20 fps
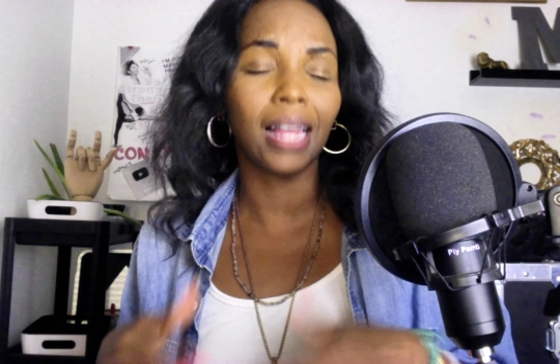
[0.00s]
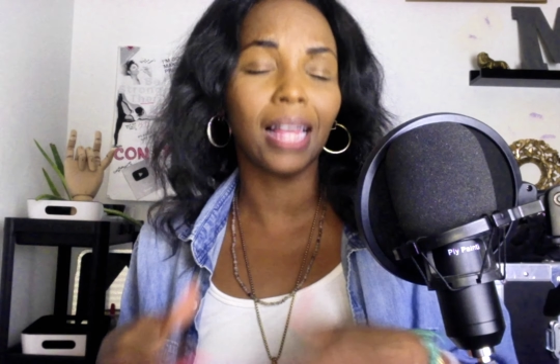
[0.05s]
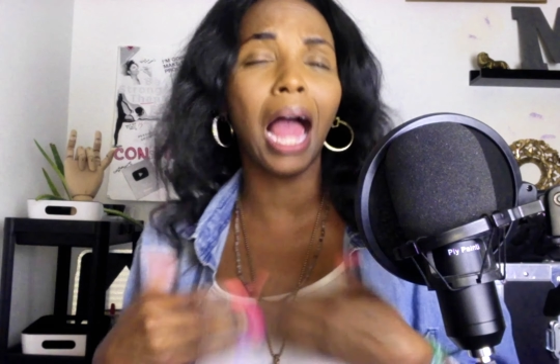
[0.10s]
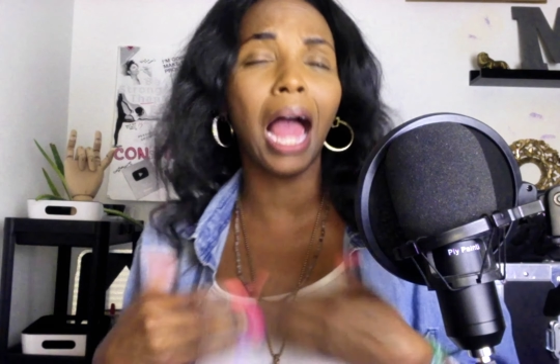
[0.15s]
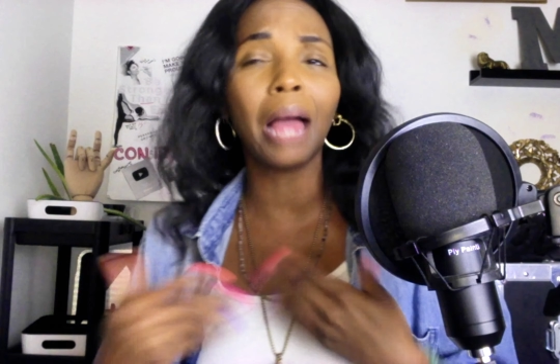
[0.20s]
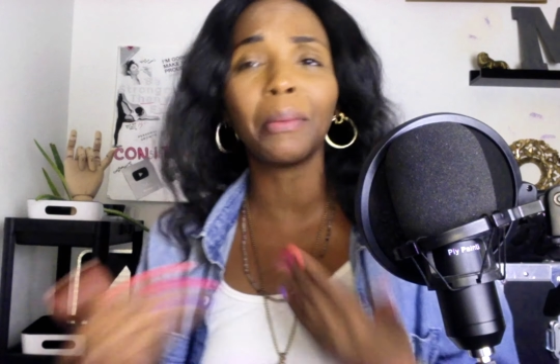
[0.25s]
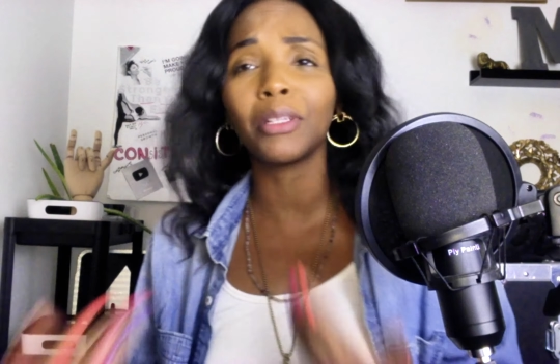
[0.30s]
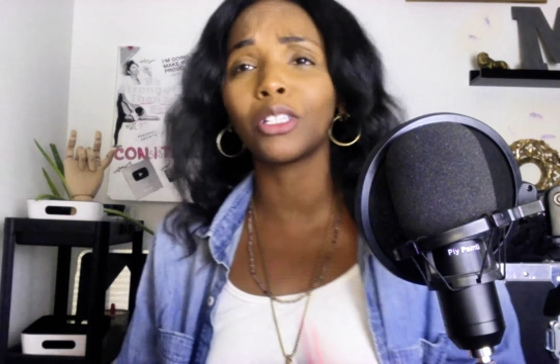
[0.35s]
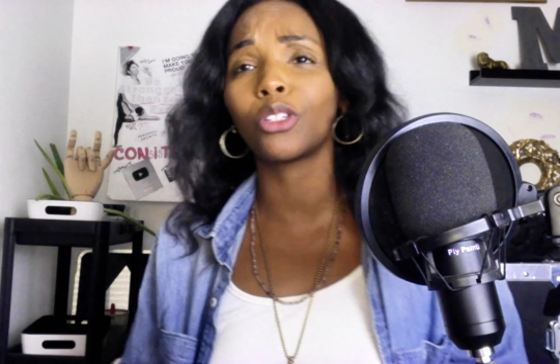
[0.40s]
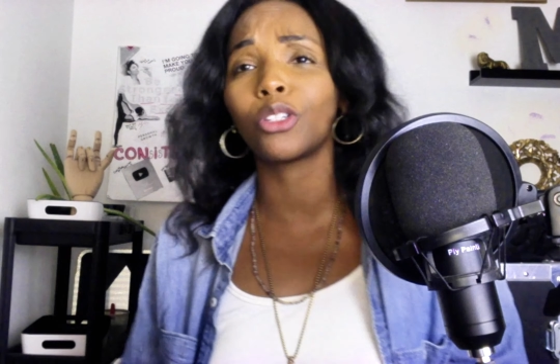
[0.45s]

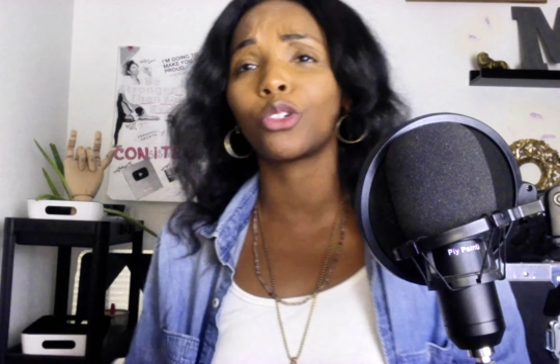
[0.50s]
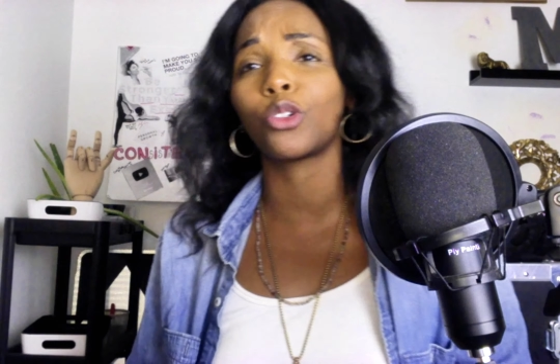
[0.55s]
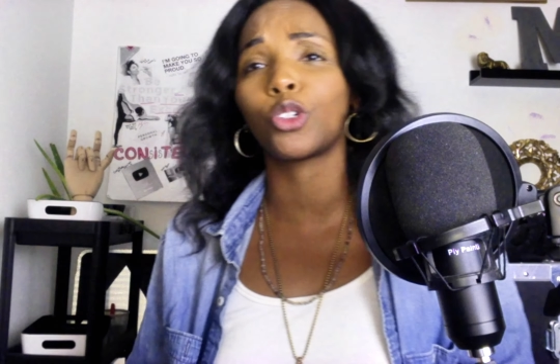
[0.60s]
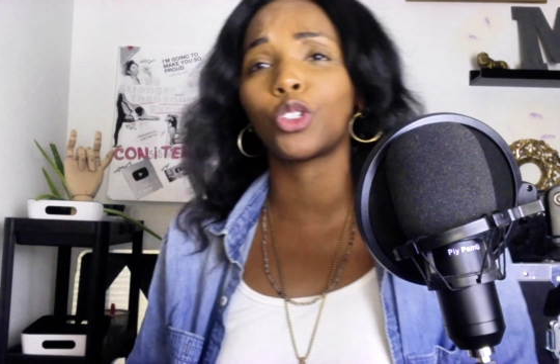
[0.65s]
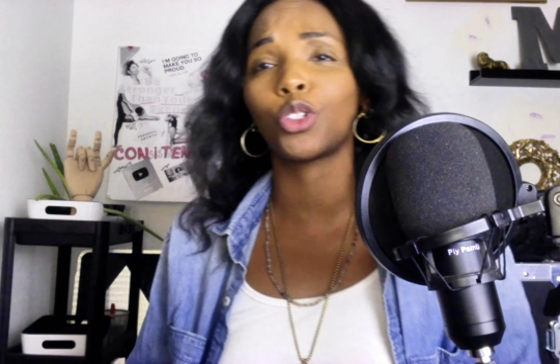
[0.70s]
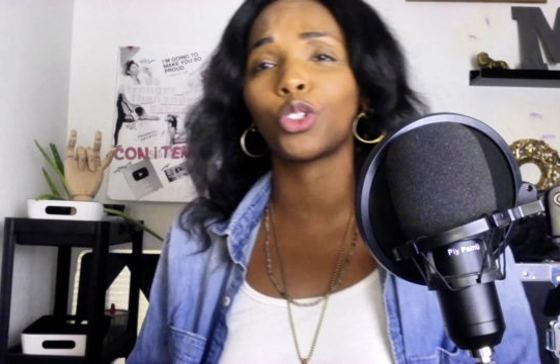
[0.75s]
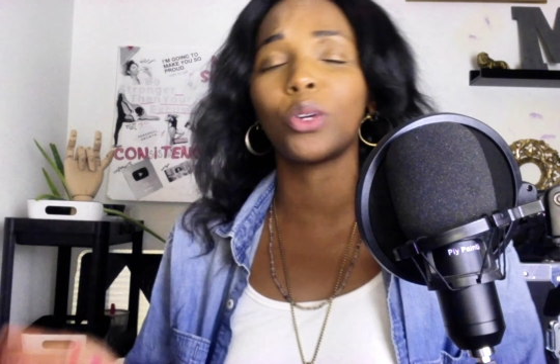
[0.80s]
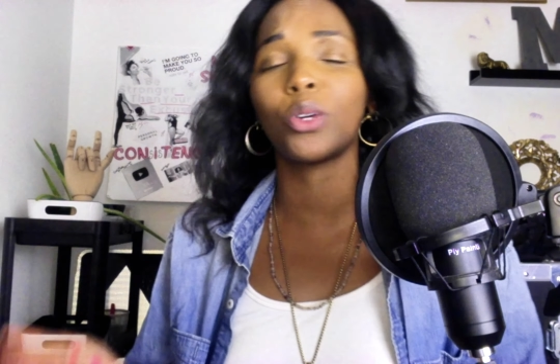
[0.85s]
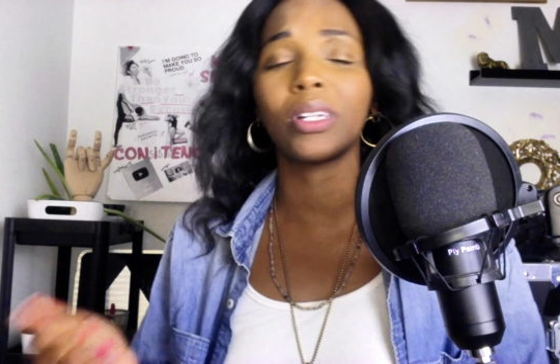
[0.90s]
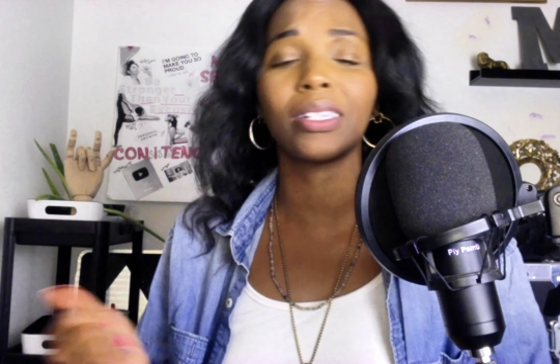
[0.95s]
I'm a little
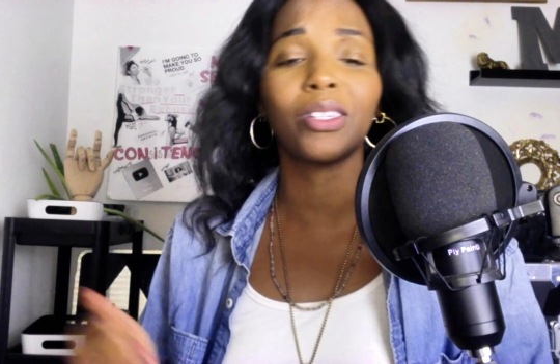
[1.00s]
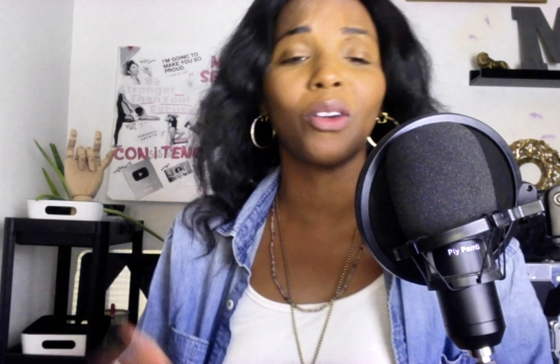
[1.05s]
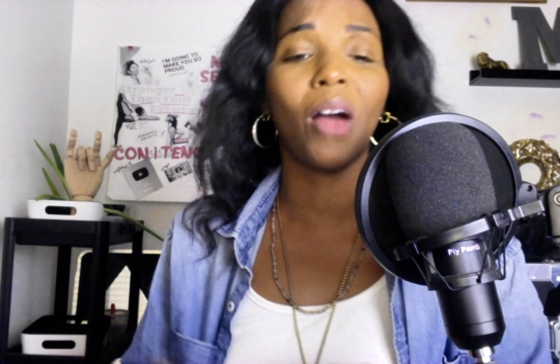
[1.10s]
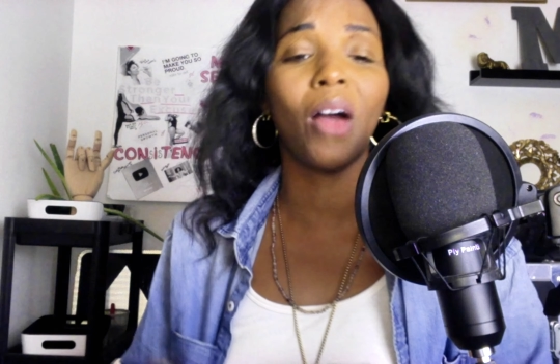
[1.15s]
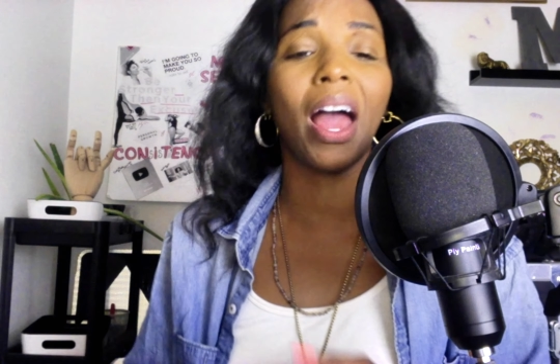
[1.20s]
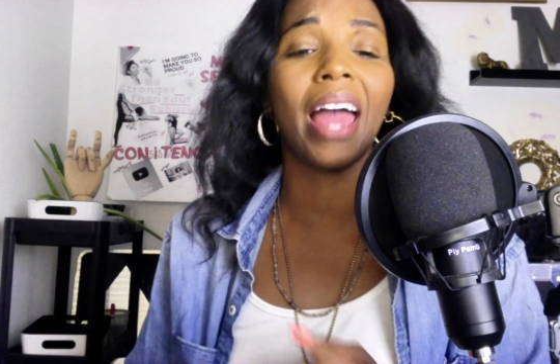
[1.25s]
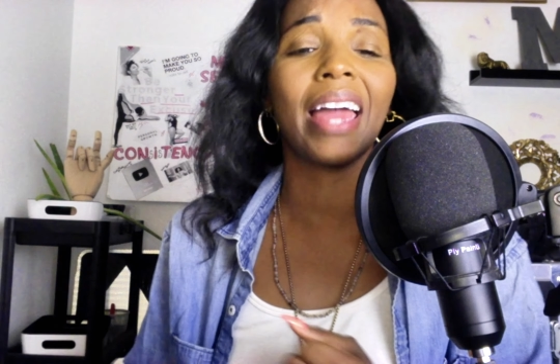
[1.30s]
short, so I